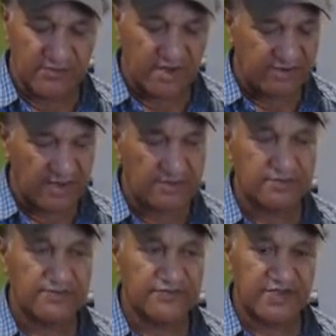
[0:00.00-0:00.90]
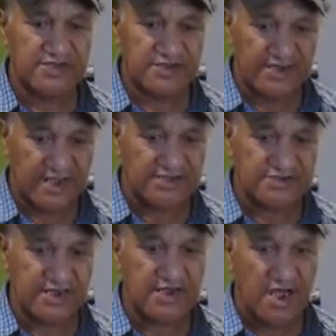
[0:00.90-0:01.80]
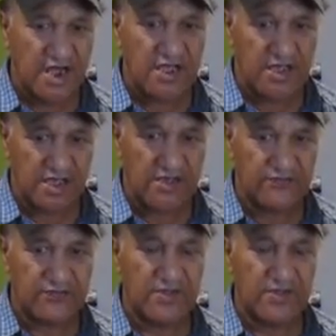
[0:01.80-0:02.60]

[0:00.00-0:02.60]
Motel. These are lands that I have